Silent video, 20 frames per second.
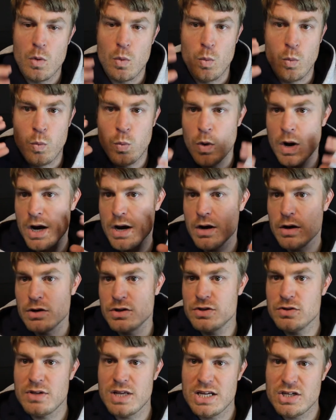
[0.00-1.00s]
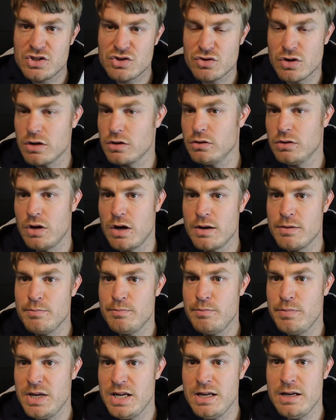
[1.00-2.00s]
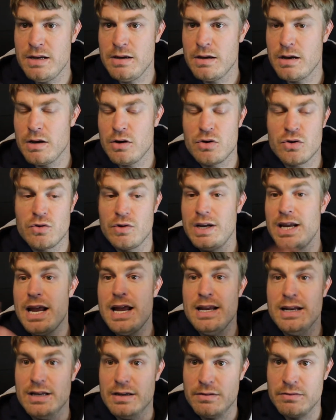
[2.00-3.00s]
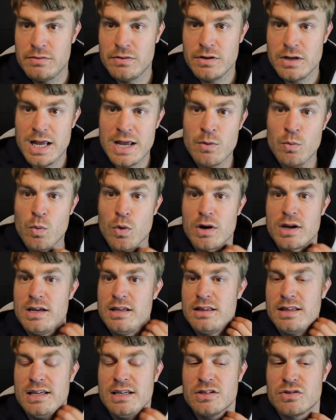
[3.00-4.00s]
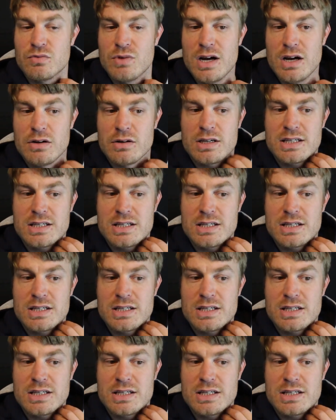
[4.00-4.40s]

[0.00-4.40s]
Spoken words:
where do they struggle on being creative and working things around?